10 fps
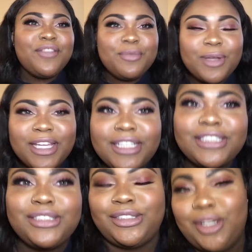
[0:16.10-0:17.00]

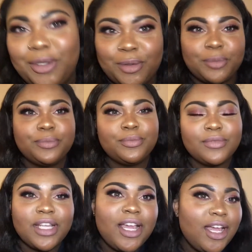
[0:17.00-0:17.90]
everyone, so
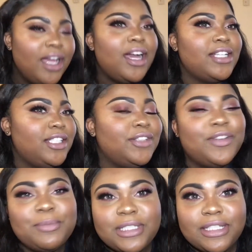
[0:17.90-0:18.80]
I just
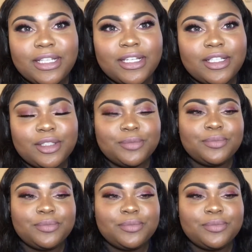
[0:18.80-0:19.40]
filmed this look,